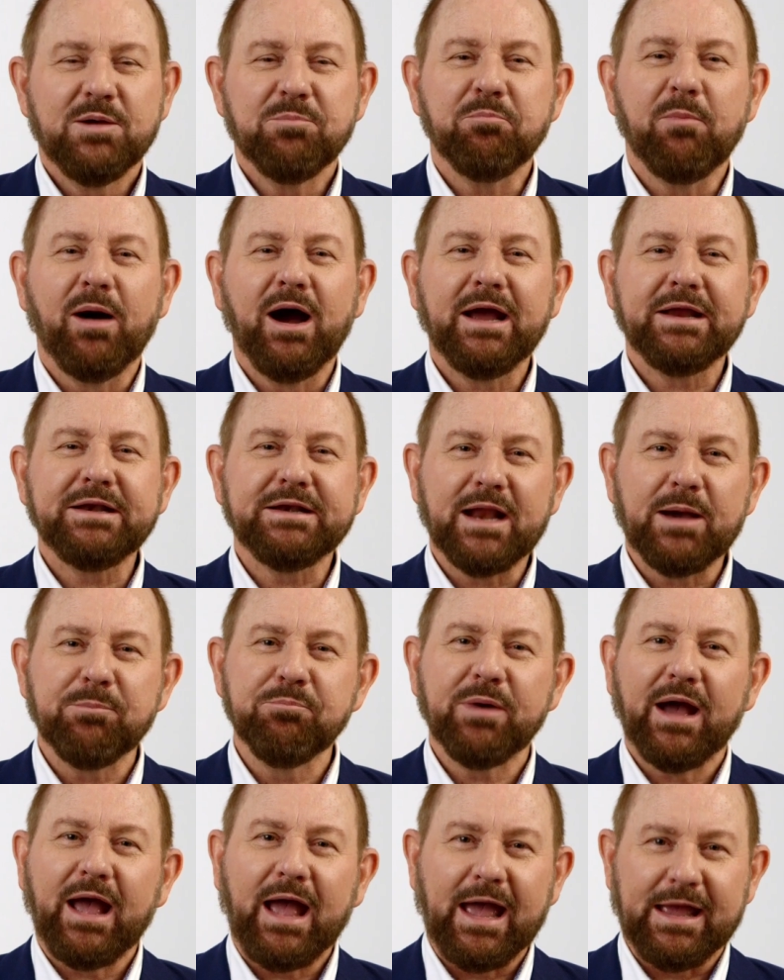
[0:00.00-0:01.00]
My
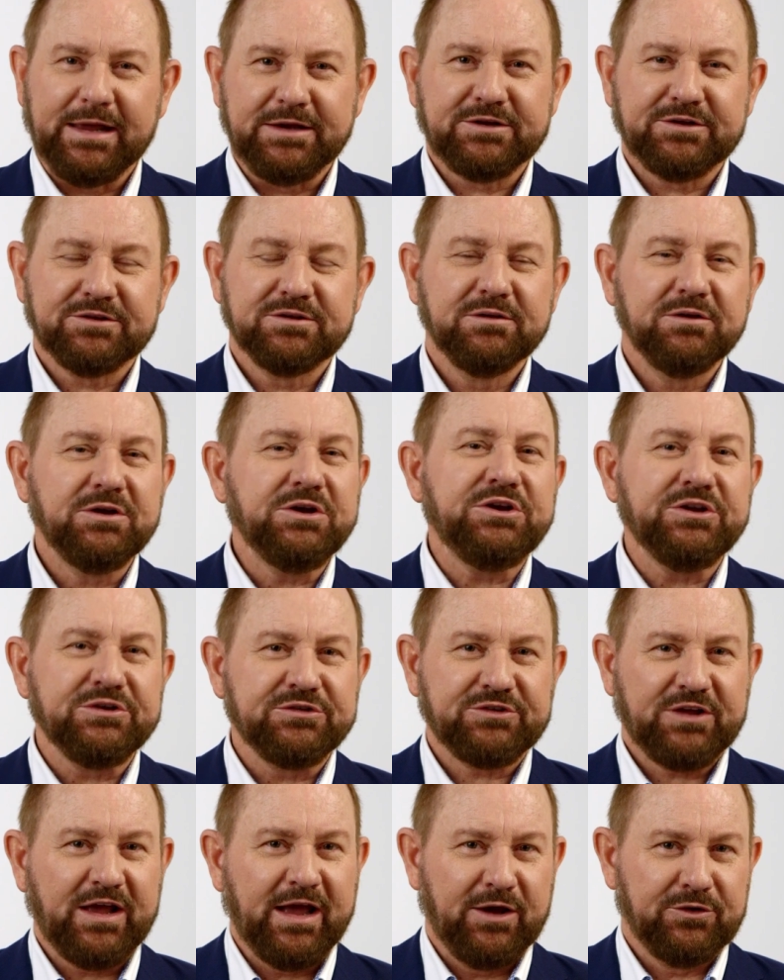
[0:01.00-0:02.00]
number 8,
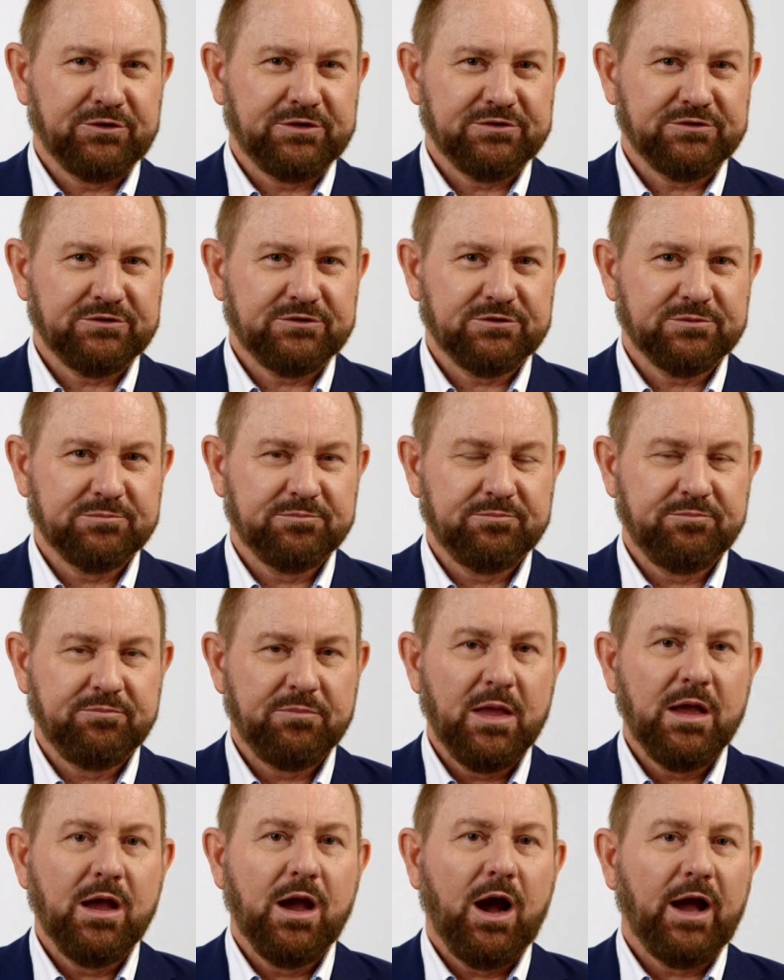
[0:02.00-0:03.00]
discounters.
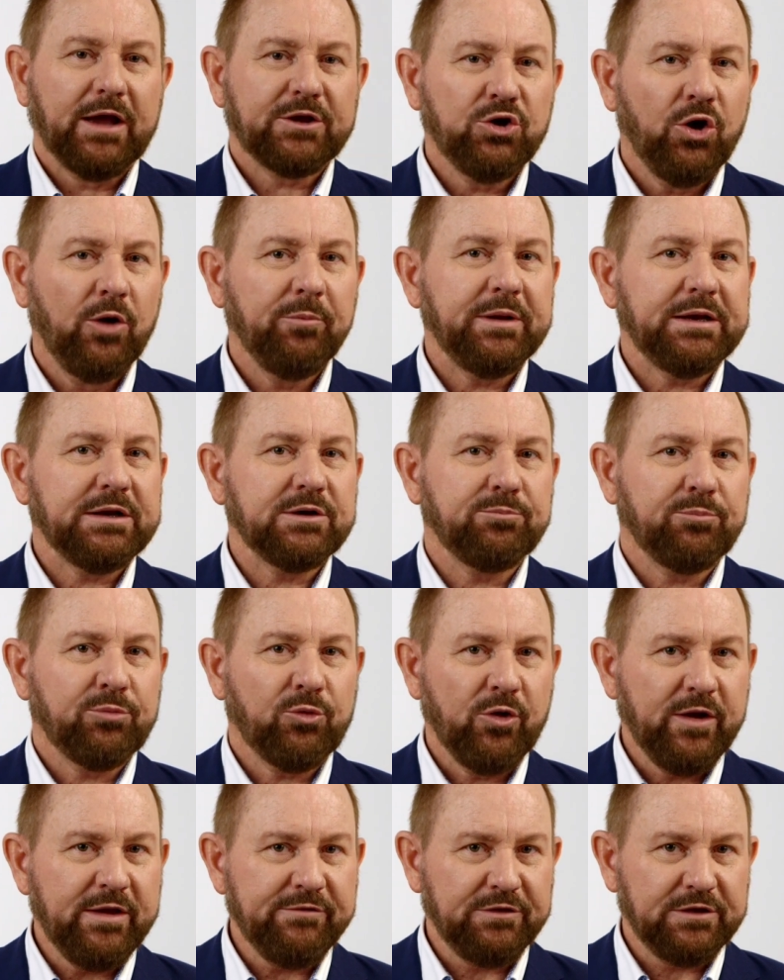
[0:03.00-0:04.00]
I commented
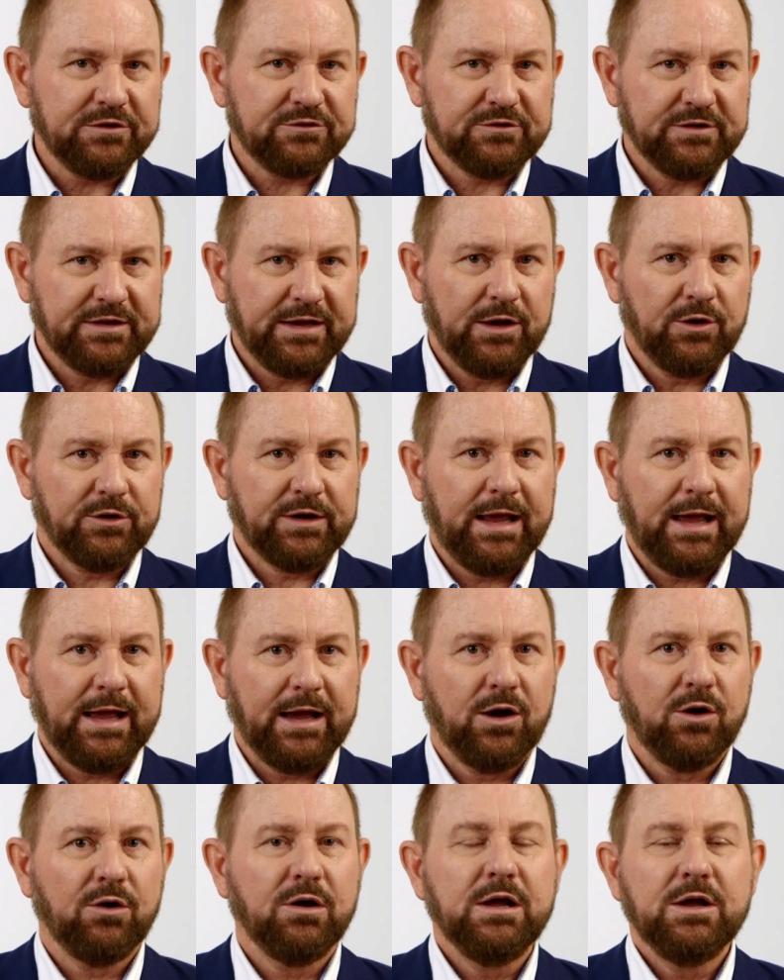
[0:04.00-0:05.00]
previously on
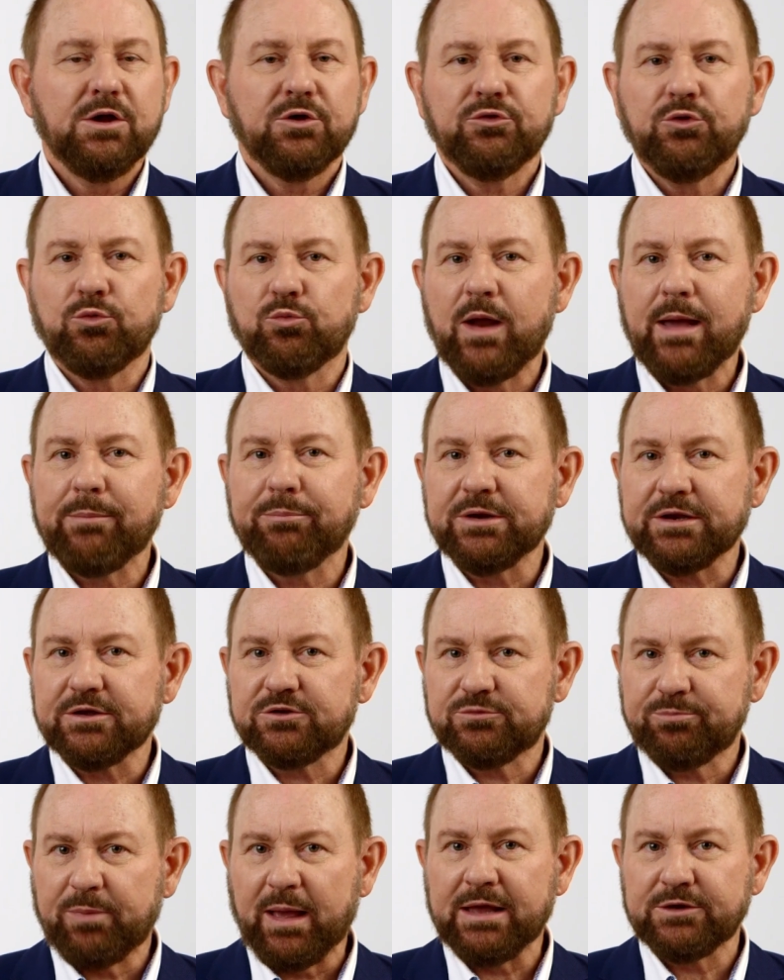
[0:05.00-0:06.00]
how the rapid
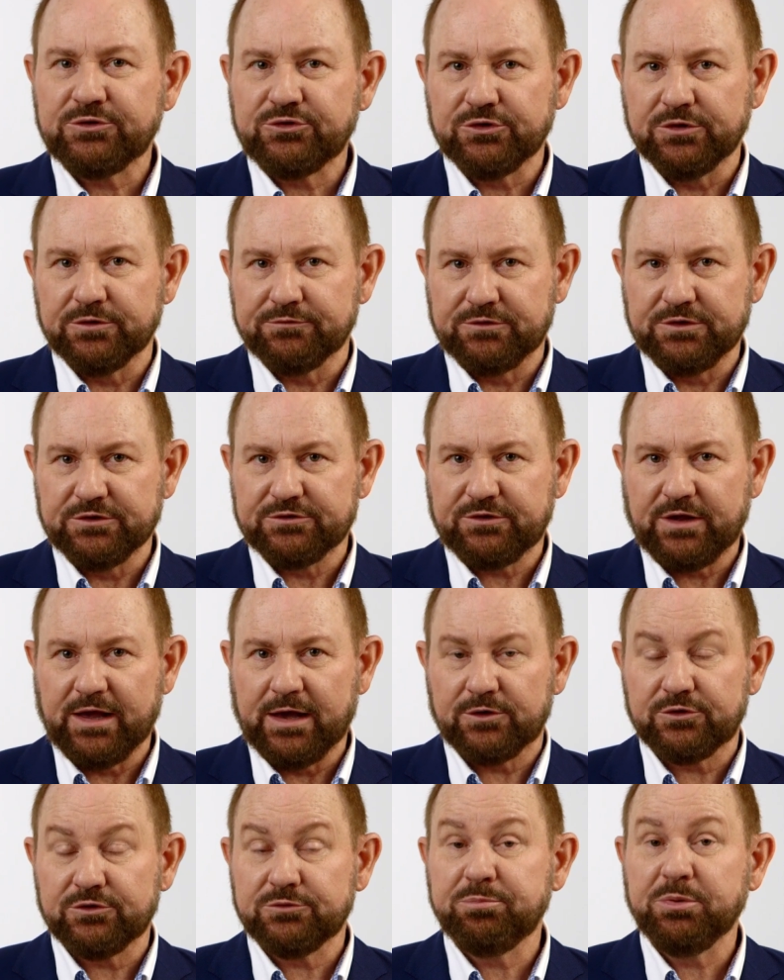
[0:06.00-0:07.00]
expansion of
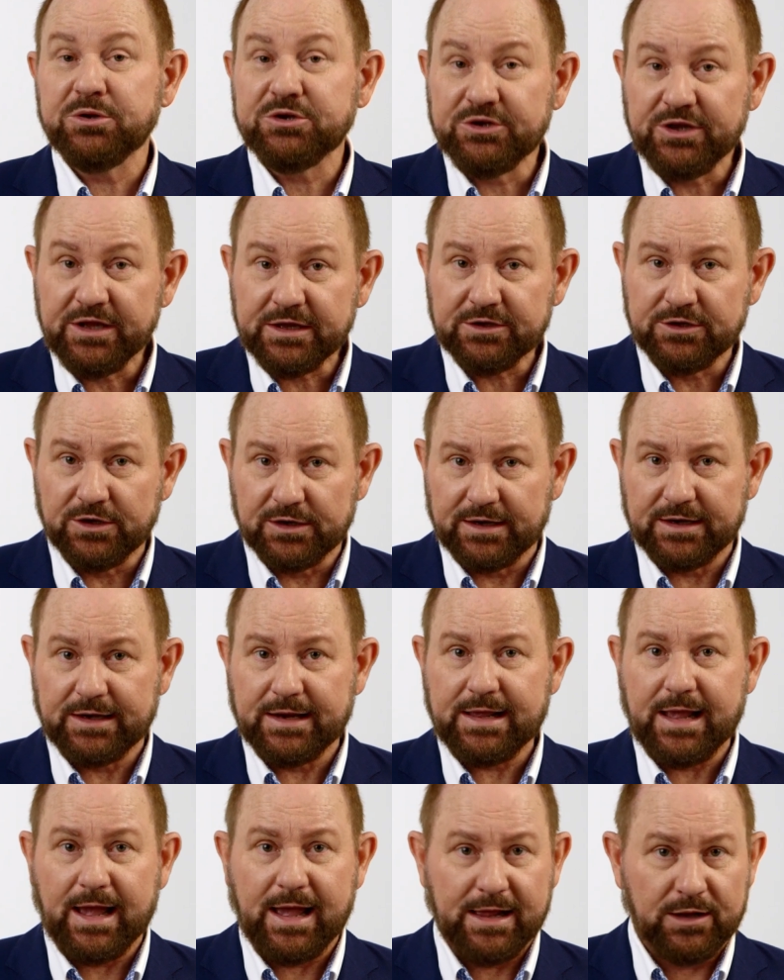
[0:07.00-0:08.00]
discounters,
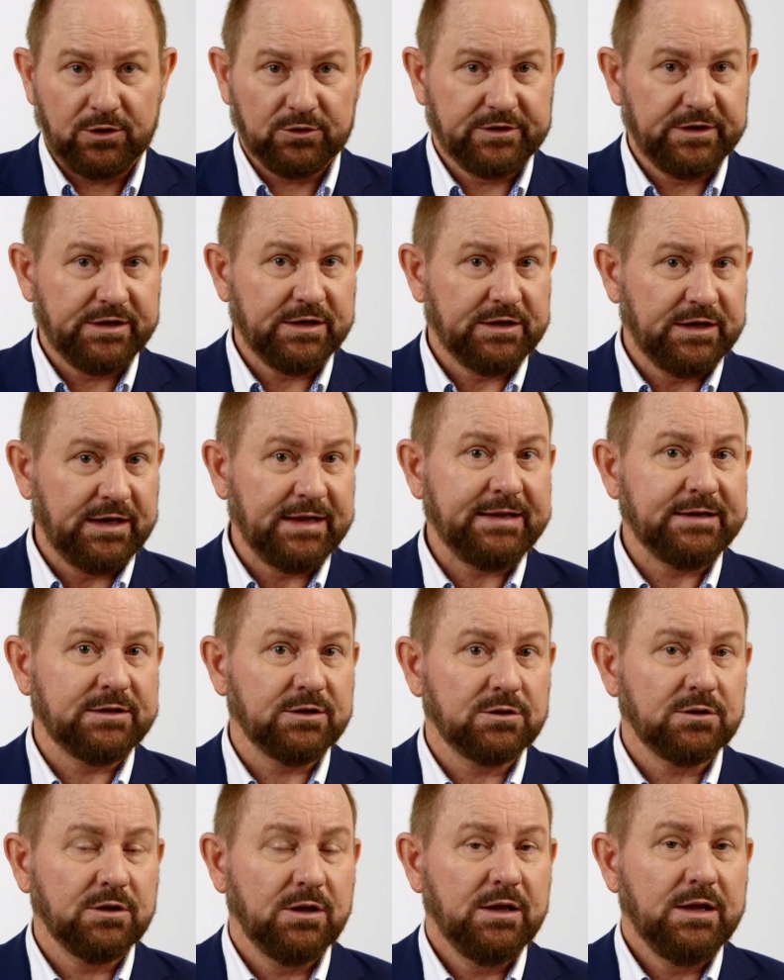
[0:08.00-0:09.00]
particularly Aldi and
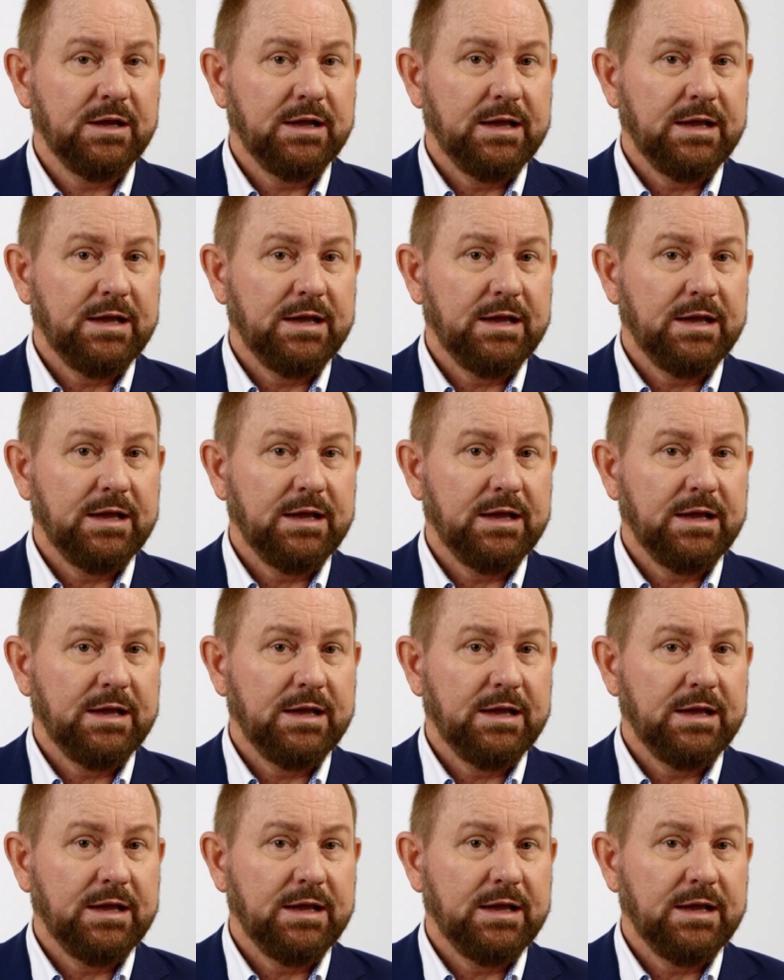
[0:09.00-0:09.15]
Lidl,